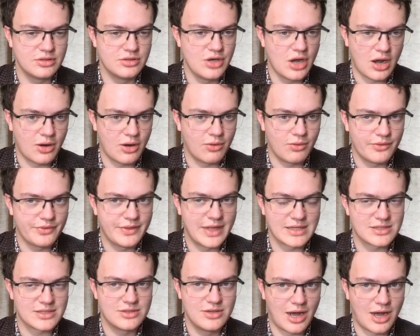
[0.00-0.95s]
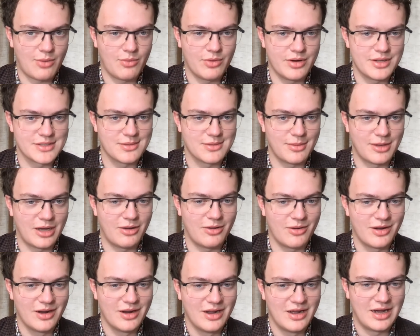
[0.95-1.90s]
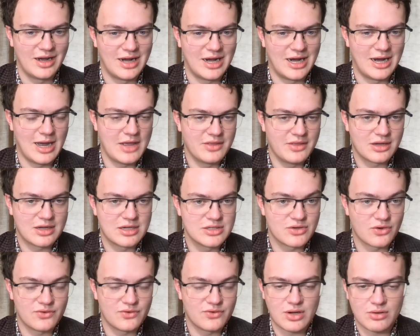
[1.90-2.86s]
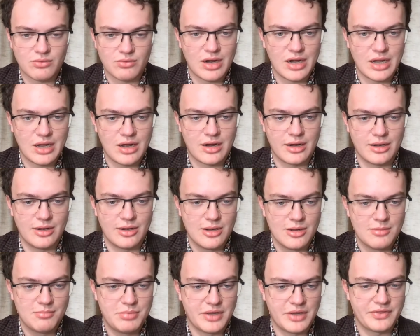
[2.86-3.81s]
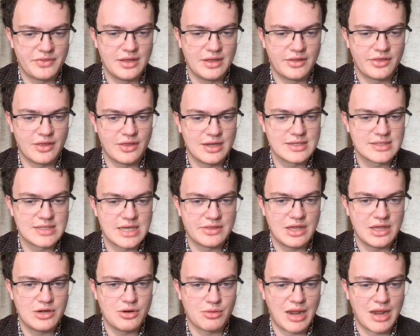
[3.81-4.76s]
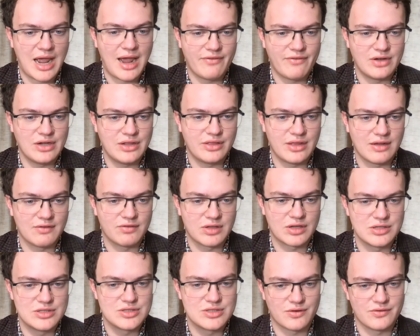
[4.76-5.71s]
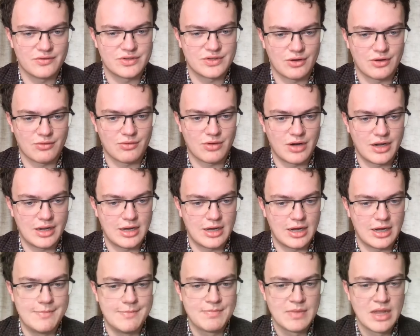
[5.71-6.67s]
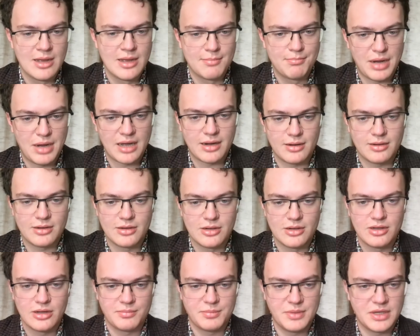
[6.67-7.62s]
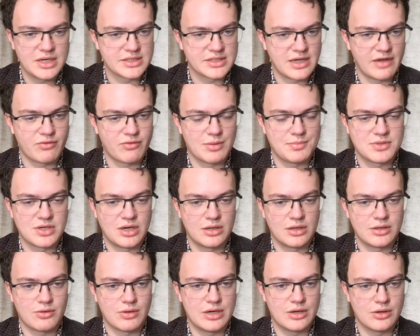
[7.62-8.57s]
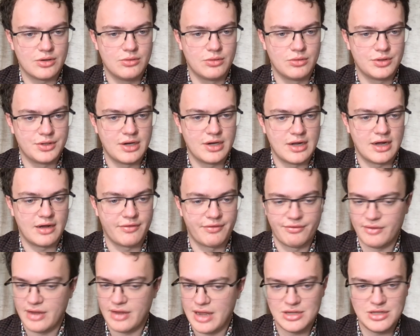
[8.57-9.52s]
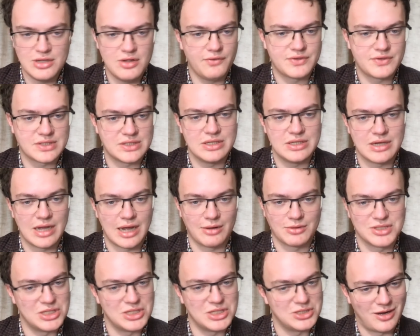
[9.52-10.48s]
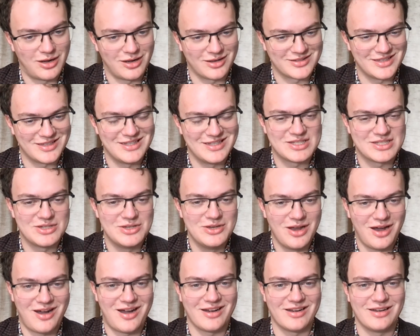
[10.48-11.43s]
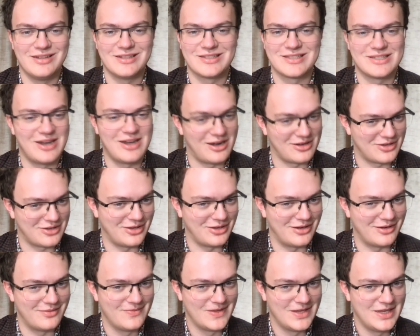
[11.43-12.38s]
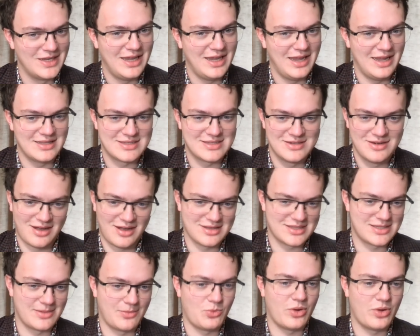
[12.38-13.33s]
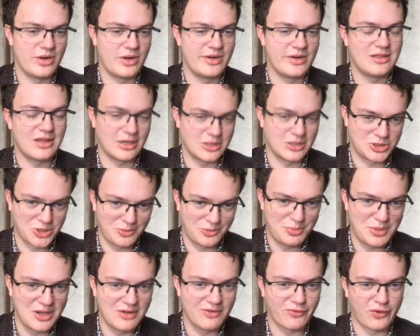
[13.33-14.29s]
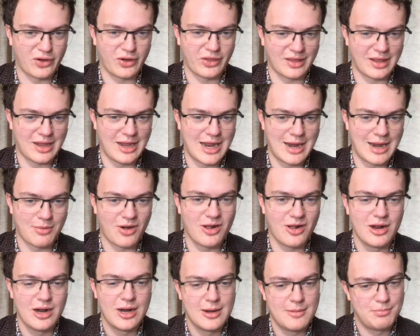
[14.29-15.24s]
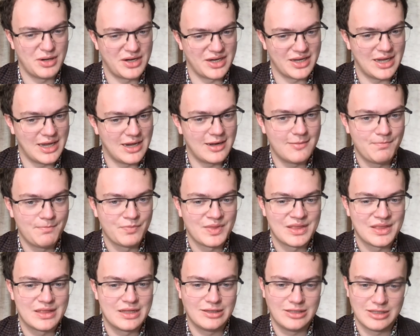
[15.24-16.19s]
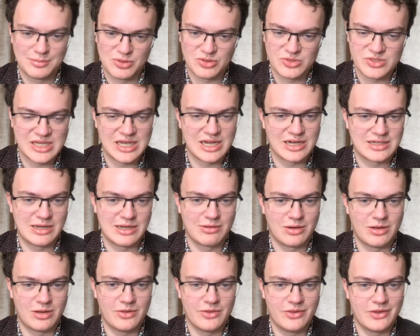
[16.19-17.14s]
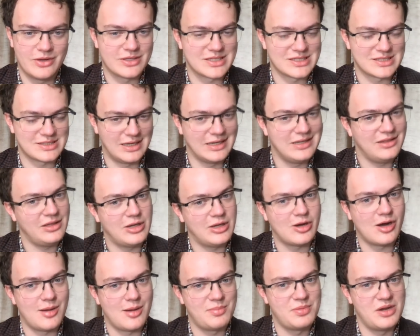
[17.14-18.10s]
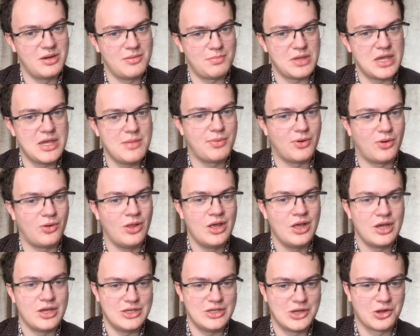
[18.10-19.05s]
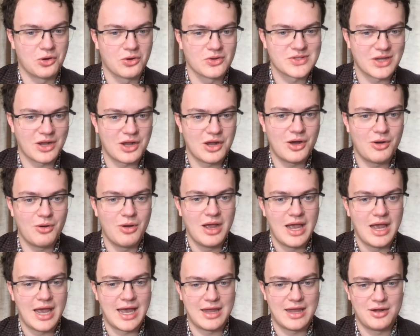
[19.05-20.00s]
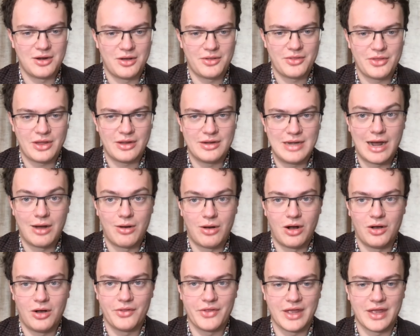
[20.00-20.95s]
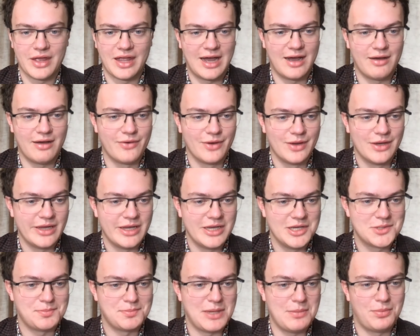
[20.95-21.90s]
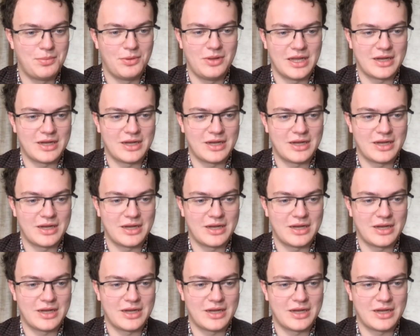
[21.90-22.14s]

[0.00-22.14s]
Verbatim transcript: no, that's not what it's about. Uh, and the Conservatives aren't running on it. But the thing is that they don't have anything if the Conservatives aren't running on it. But because I've ripped on Karina Gould enough, and you've seen how she talks, it's not it's not good. It's not someone that should be in front of the camera. But again, the Liberals kicked out all the slightly competent people years ago, and all the now all they have is people